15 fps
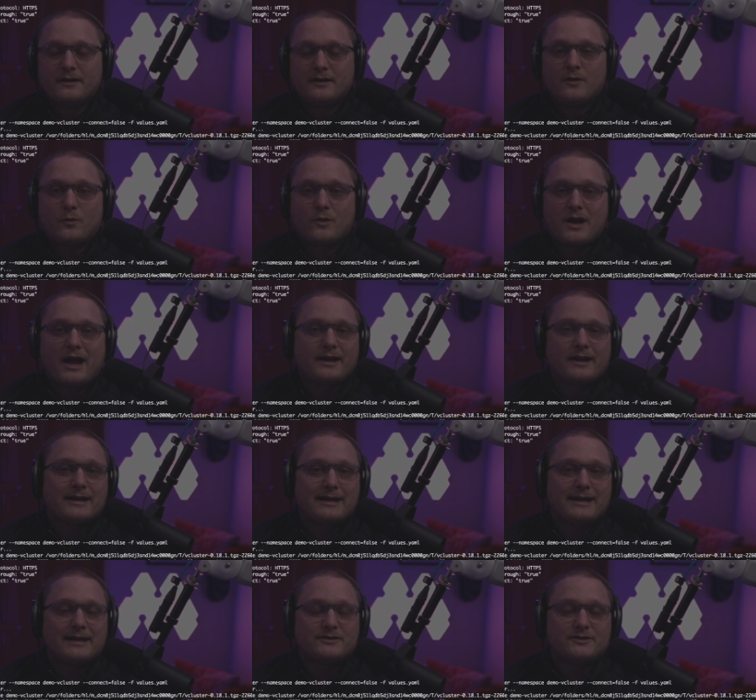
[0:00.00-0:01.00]
we're not going to
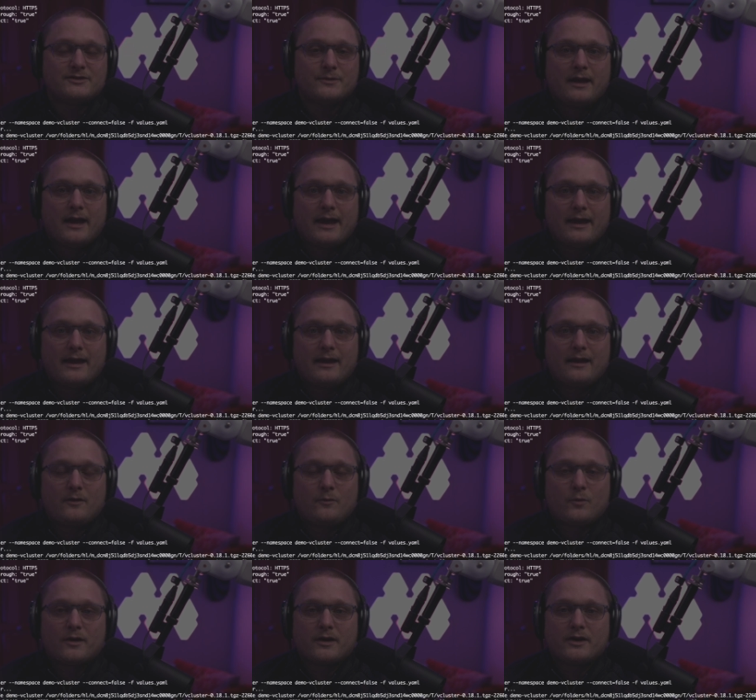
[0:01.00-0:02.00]
connect to it
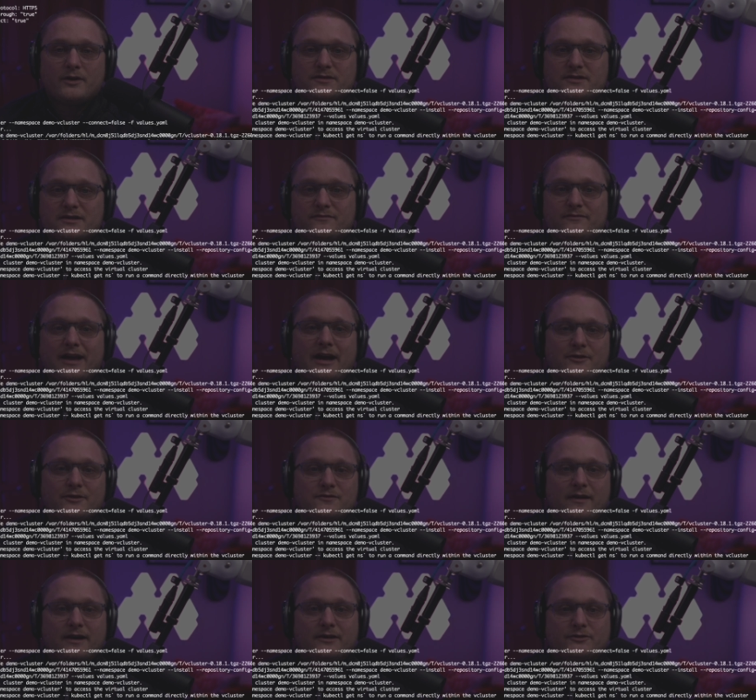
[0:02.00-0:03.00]
and we're going to use this
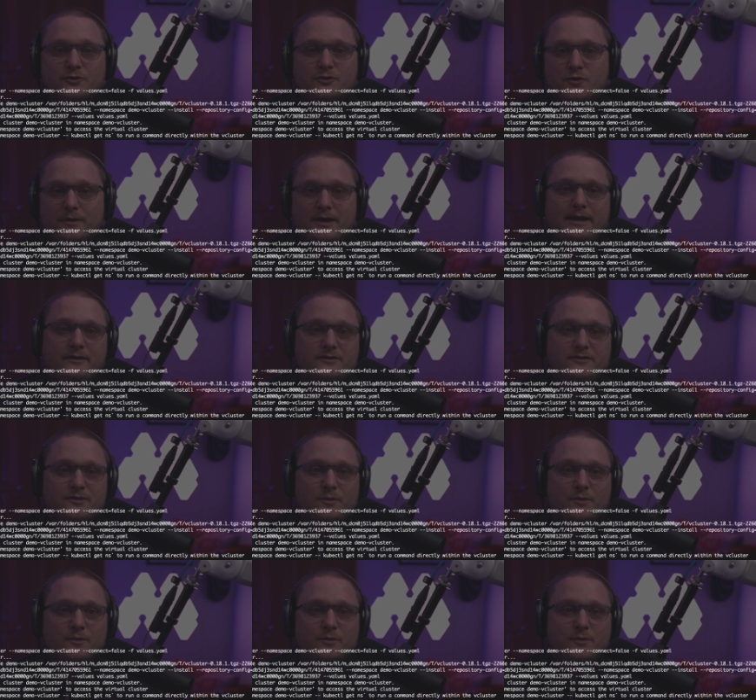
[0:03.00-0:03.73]
values file to create it.